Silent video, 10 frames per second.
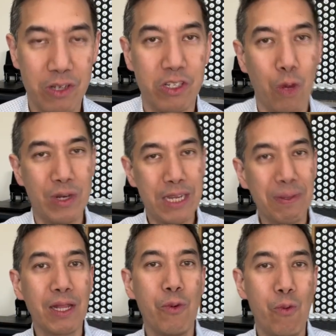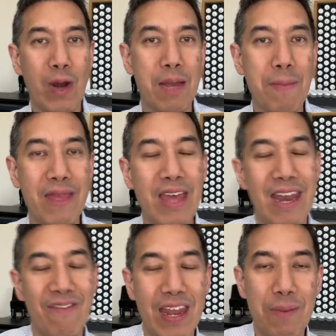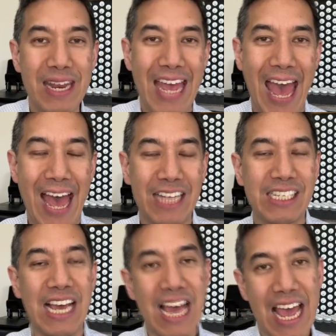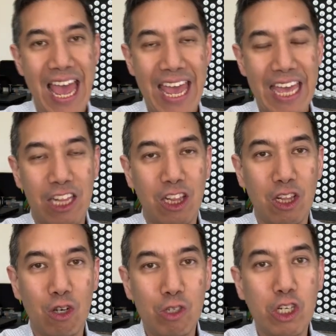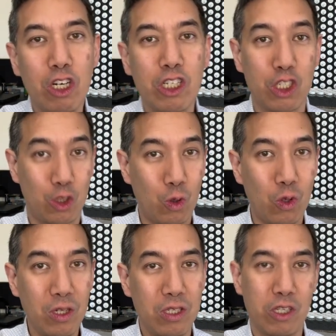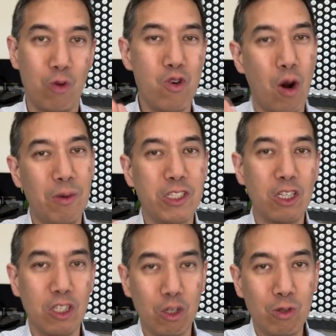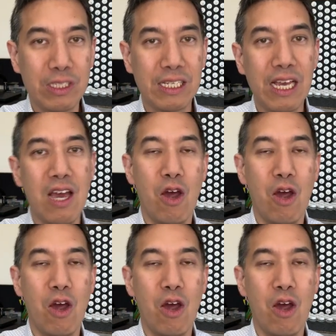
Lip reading: So typically we recommend that if anybody has a looser stool, so normal to loose,